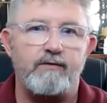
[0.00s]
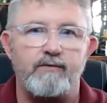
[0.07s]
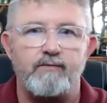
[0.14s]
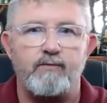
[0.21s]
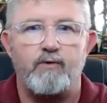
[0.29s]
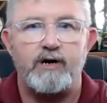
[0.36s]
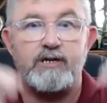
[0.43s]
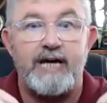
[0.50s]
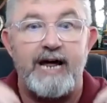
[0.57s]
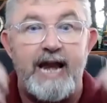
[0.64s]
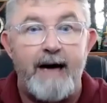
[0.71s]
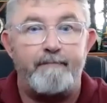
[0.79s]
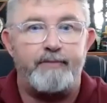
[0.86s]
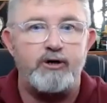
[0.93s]
what can
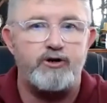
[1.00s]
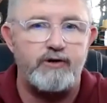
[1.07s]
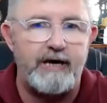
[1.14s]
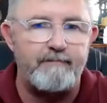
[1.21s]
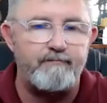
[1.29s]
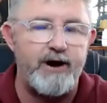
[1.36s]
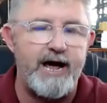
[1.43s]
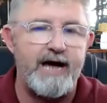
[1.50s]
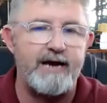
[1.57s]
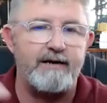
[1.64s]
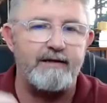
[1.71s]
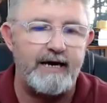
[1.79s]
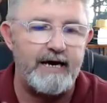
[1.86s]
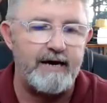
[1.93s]
happen to their brand
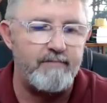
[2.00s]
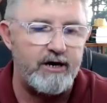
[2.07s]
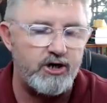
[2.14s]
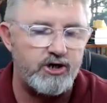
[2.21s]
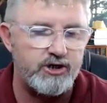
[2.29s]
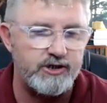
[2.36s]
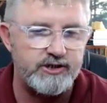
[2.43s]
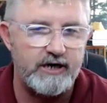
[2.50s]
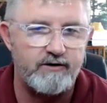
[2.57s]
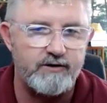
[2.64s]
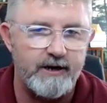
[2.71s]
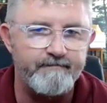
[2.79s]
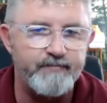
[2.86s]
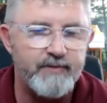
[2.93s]
and their image,
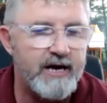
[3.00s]
etc.